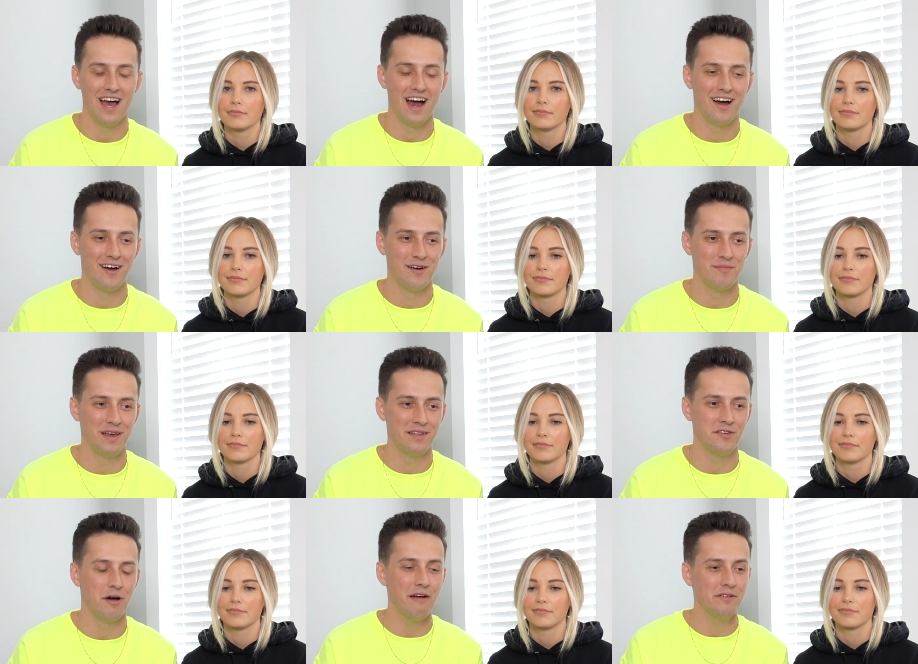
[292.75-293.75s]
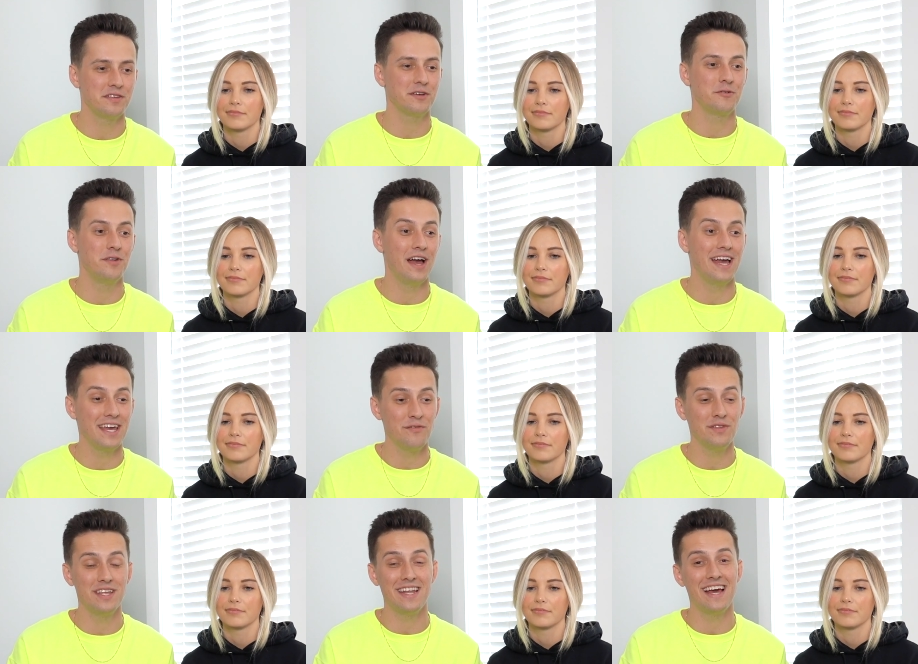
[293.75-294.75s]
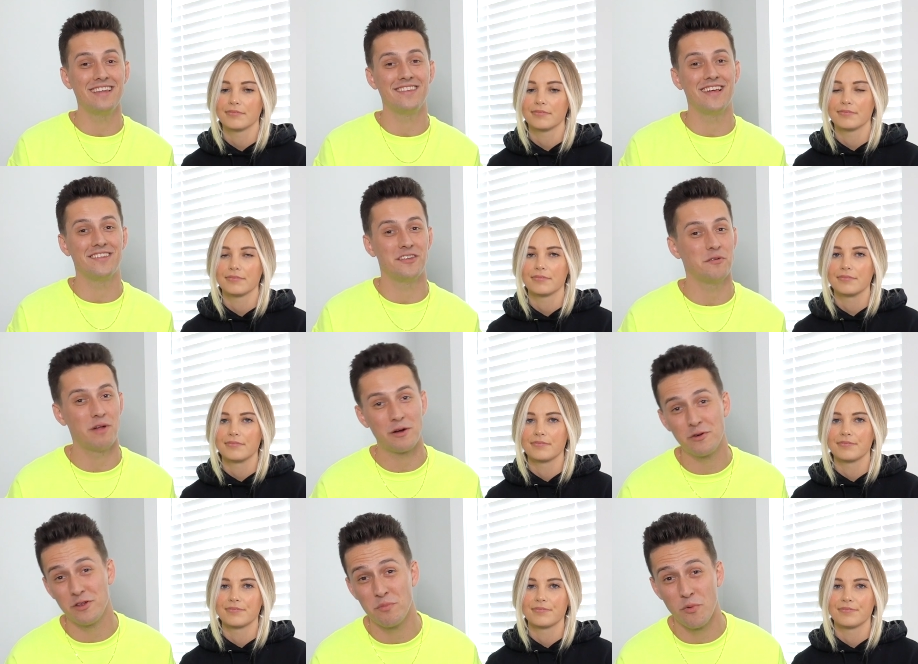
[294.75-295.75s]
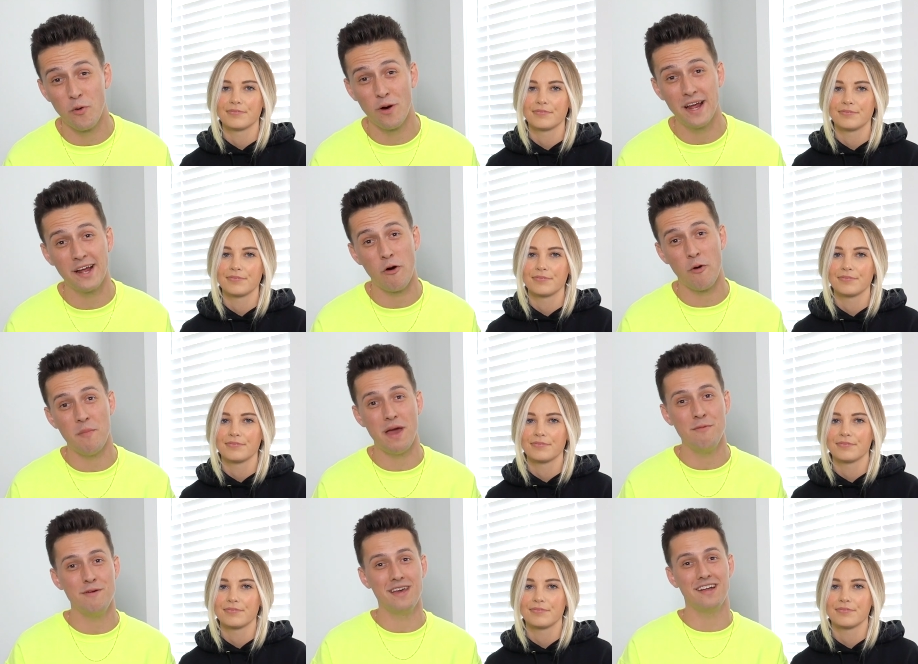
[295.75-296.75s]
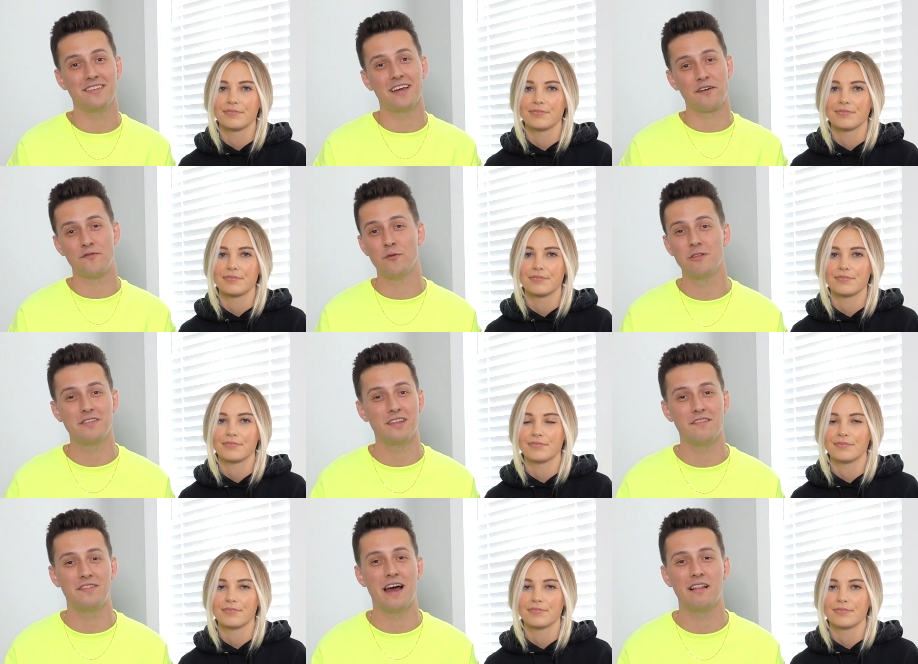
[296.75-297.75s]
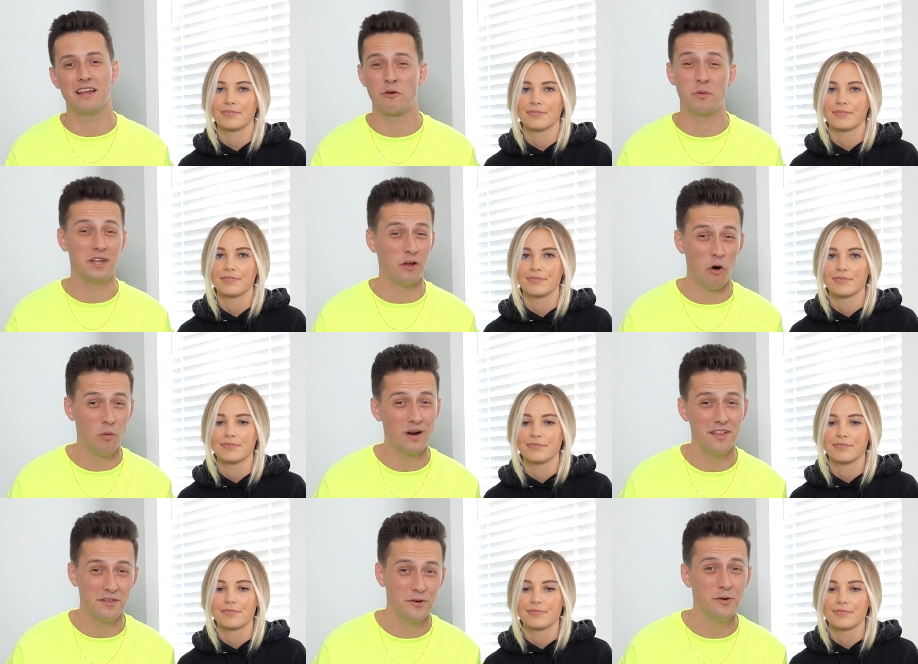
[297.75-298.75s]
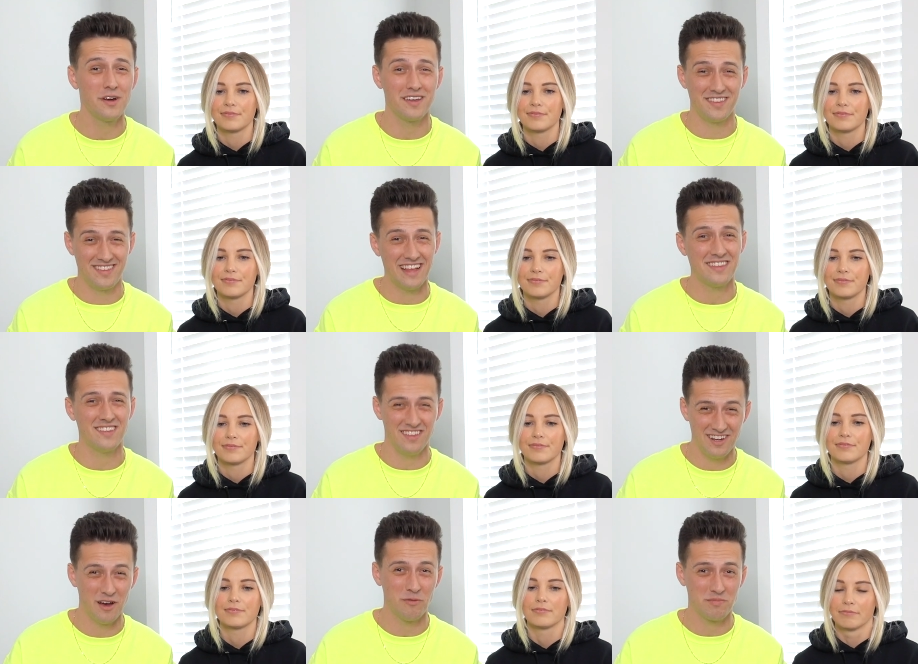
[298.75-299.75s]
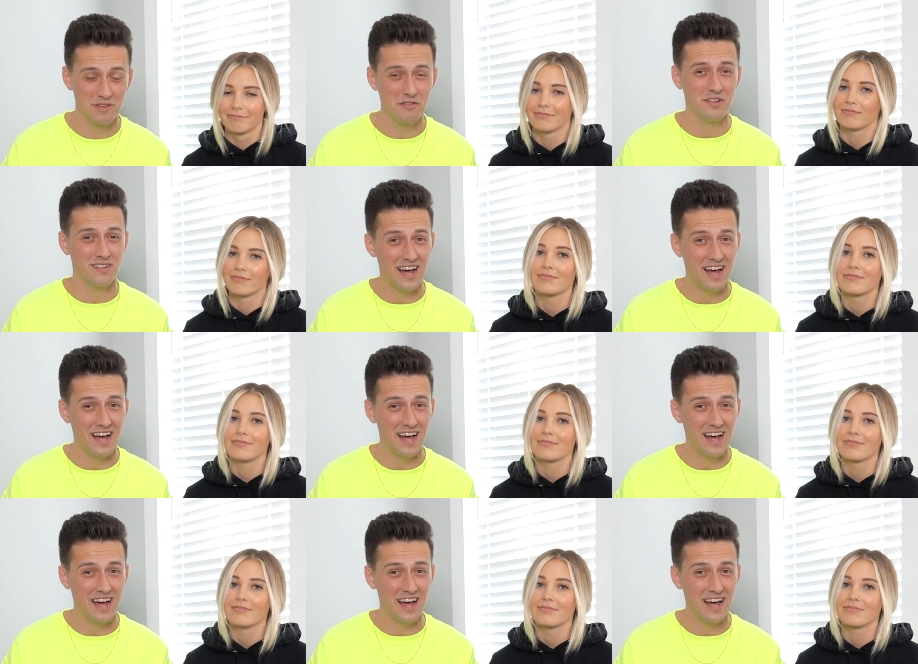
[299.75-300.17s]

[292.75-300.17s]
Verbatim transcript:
Speaker 1: Um, and so every single day, even the days that seem like really boring, or maybe it's like full of stuff that like we don't want to do, because that's, you know, there's a